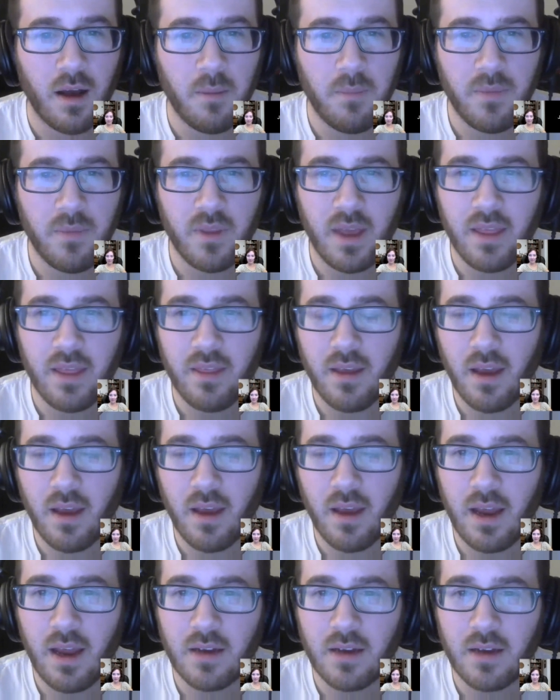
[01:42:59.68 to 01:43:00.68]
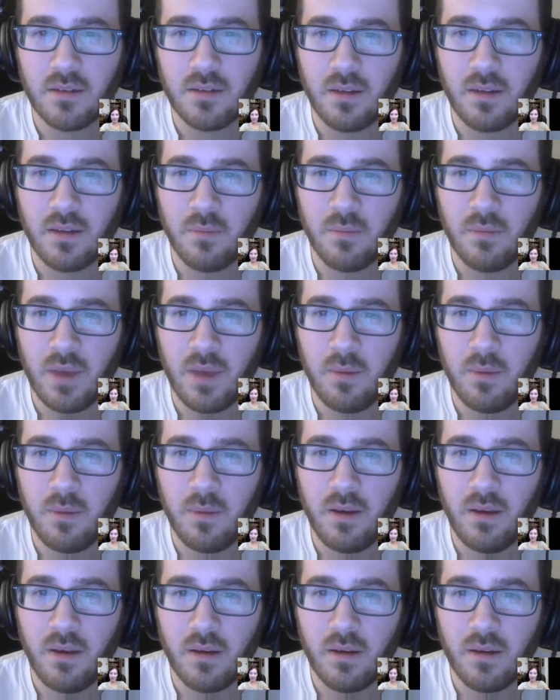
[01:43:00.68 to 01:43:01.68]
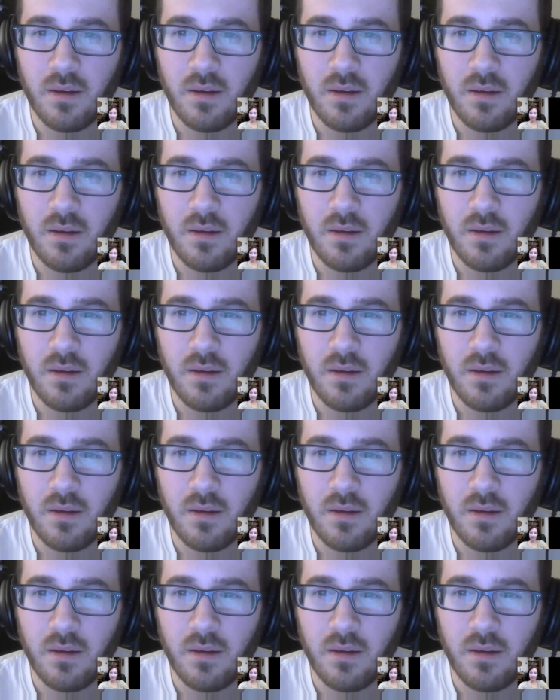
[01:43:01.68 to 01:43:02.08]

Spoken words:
I think I can actually maybe